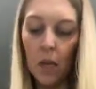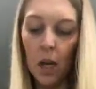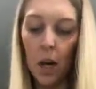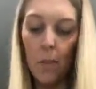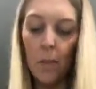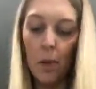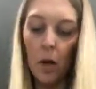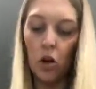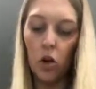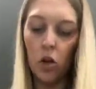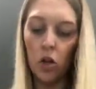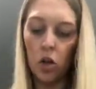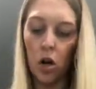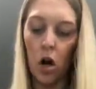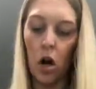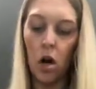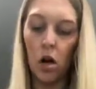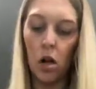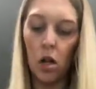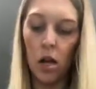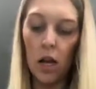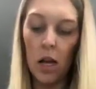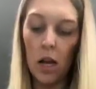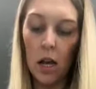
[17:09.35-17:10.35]
Milk
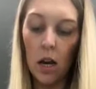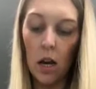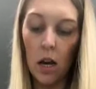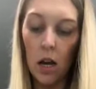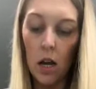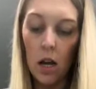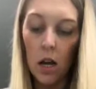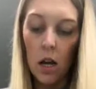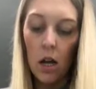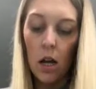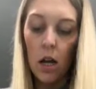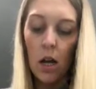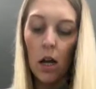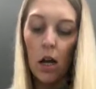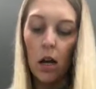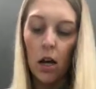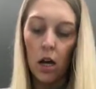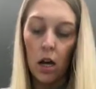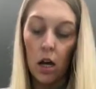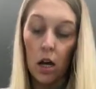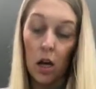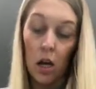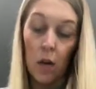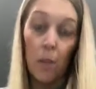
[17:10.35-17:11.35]
chocolate
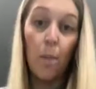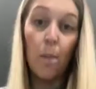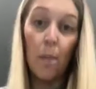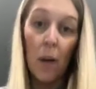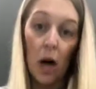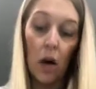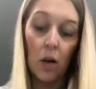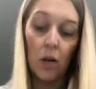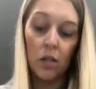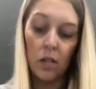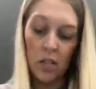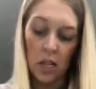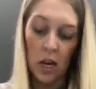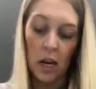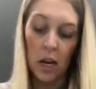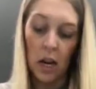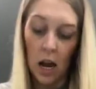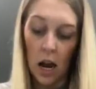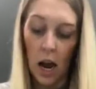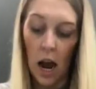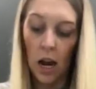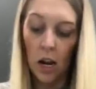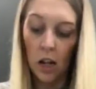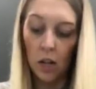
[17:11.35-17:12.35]
melts and can
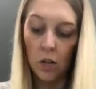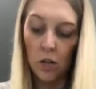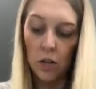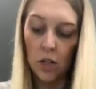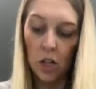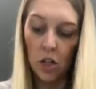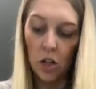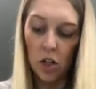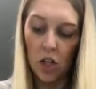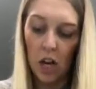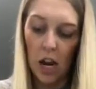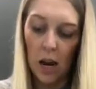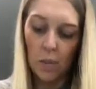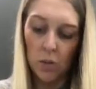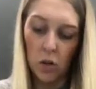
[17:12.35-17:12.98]
kind of lose its shape,